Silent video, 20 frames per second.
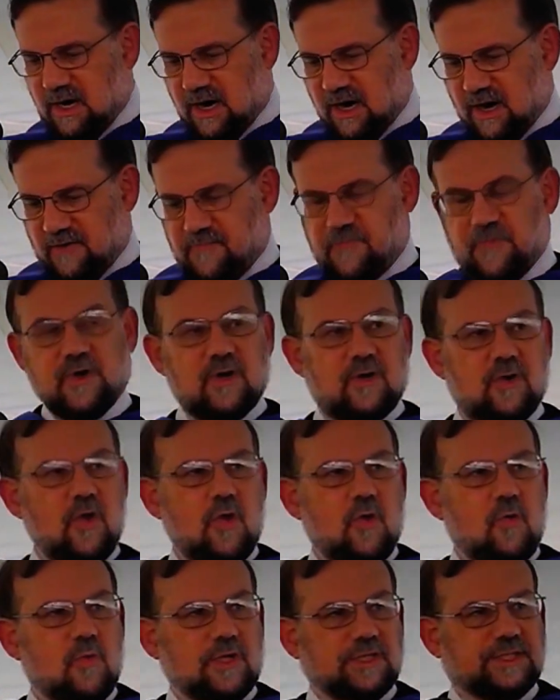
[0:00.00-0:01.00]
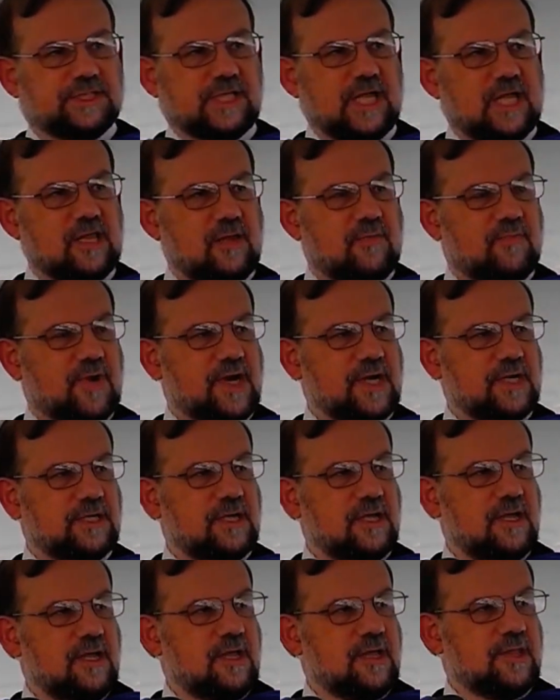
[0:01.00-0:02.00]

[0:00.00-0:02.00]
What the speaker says: Hartford will celebrate